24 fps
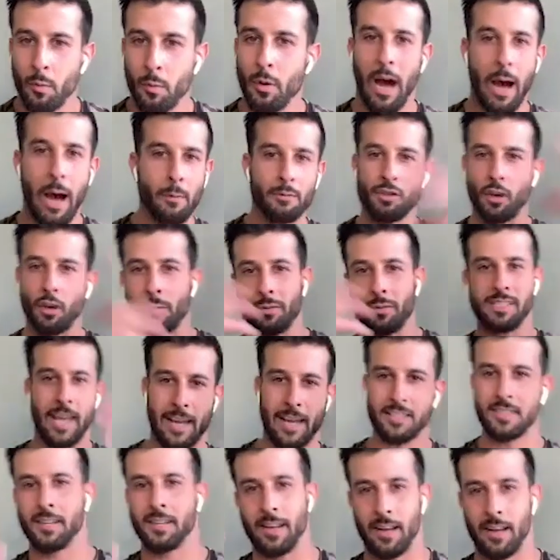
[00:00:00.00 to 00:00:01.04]
I was always
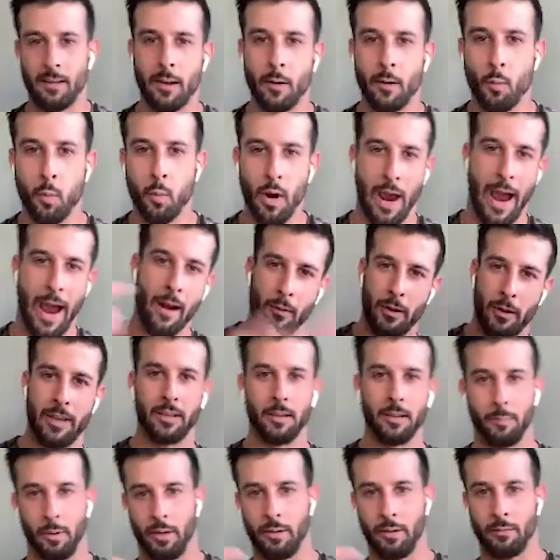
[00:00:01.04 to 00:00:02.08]
guessing, like, where, how do I hit the
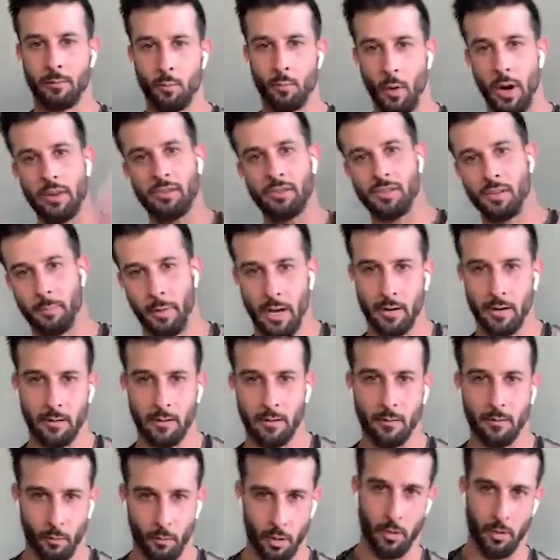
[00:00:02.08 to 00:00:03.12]
button? Where's the button?
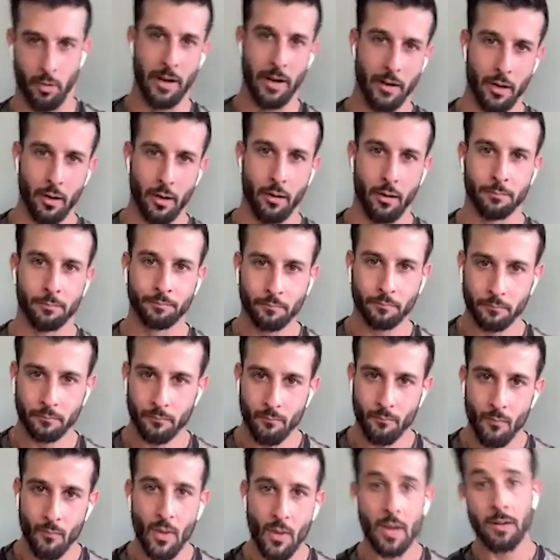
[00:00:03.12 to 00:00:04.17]
What do I do? Yep.
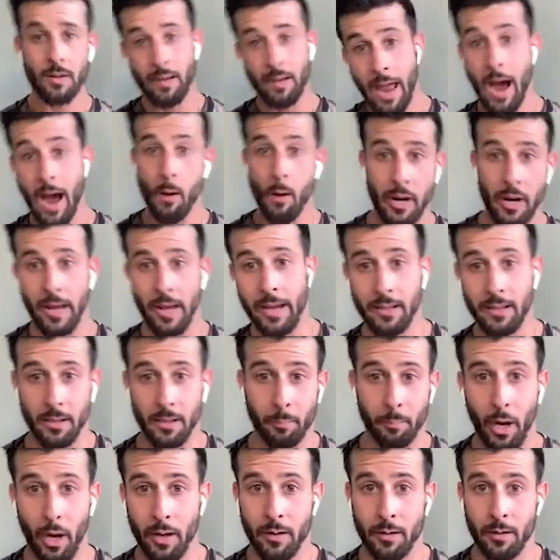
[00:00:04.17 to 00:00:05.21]
Now, when I hit the
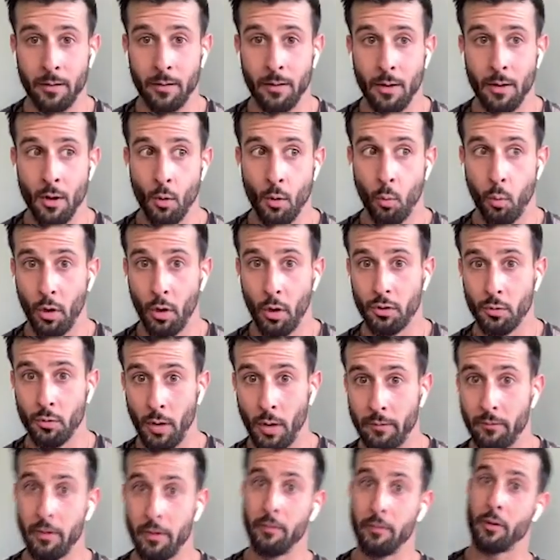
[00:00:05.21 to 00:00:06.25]
button, what do I
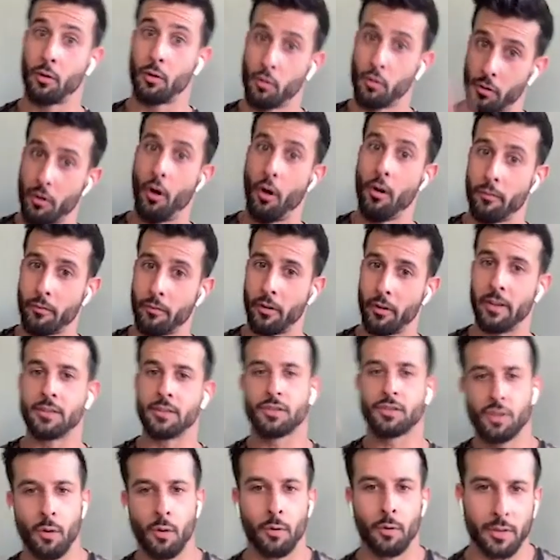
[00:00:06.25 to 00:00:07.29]
re record over it? And
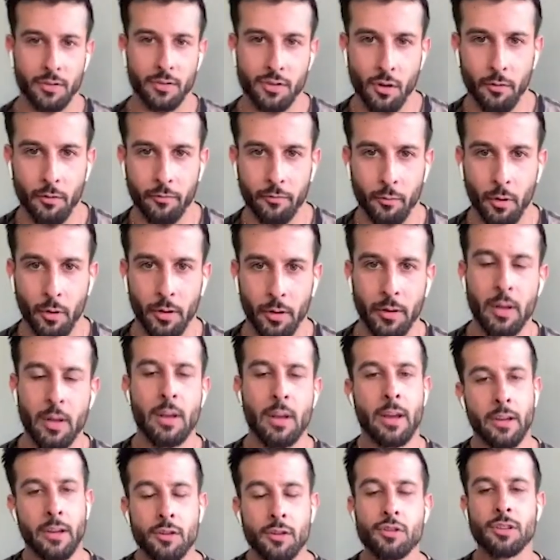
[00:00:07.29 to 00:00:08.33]
so on and so forth.
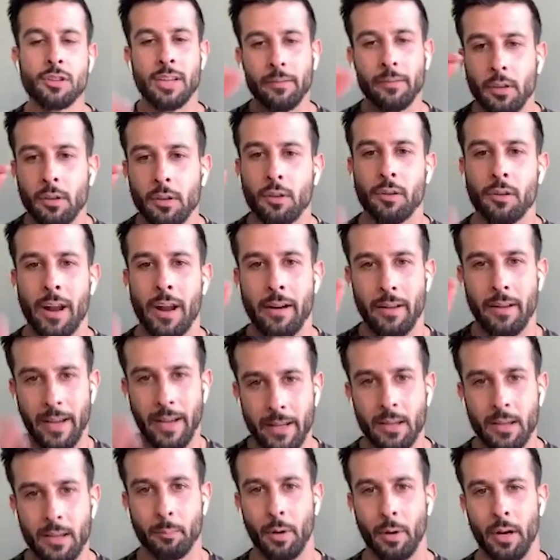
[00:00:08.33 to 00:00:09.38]
You just have to learn how to
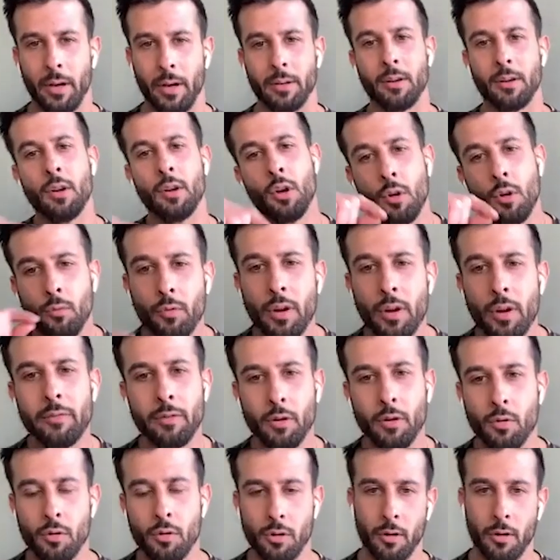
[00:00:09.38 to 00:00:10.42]
hit the button, re
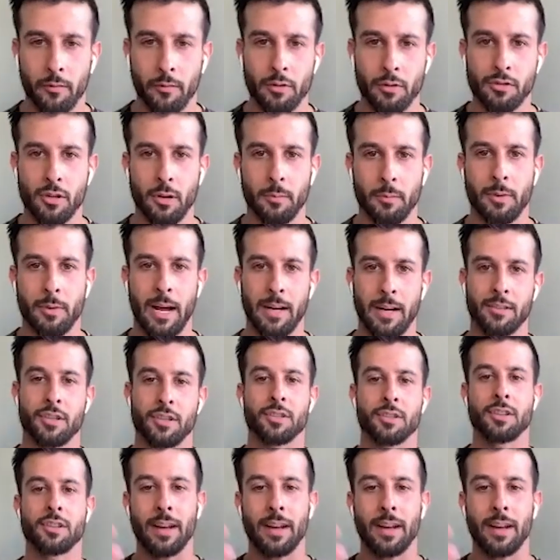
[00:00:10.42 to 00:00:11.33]
record over your subconscious.